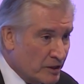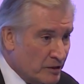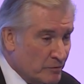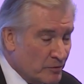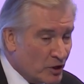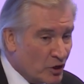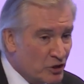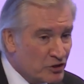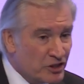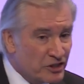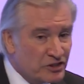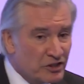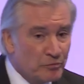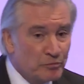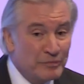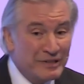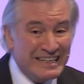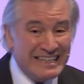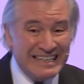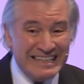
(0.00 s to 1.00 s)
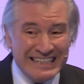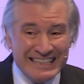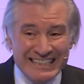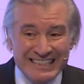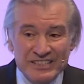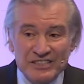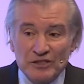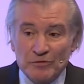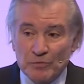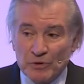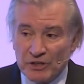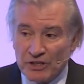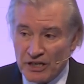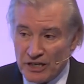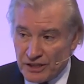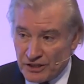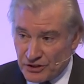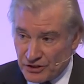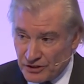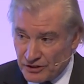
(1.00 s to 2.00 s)
Because as the means of
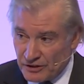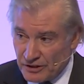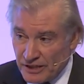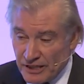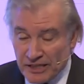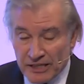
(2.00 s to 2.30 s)
production,